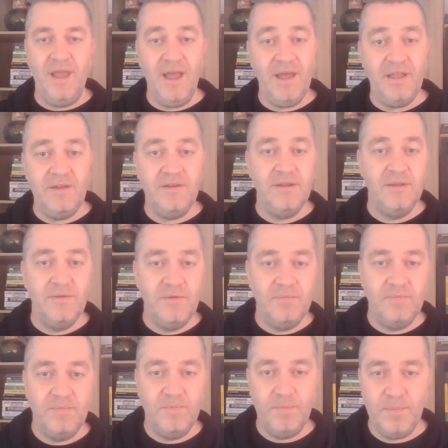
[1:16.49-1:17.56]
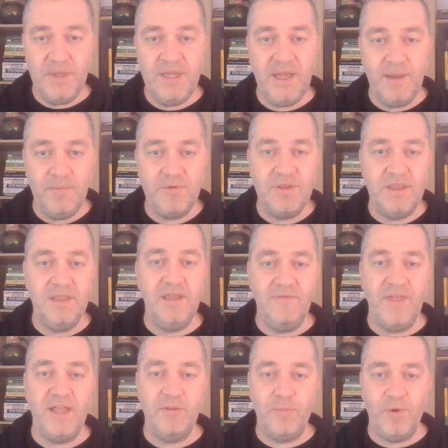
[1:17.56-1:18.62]
and being able to see
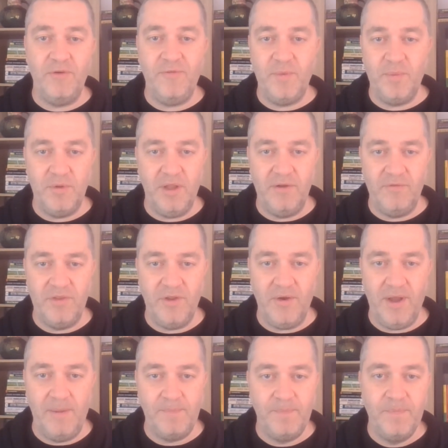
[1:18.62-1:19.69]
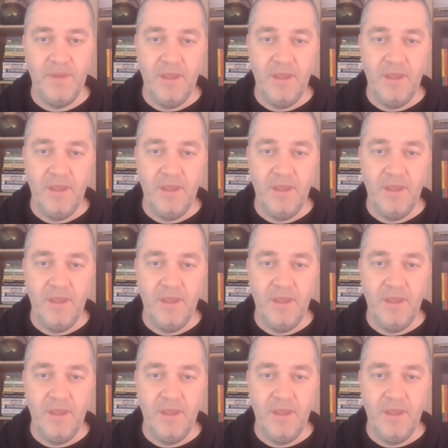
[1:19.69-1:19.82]
if that's profitable over time.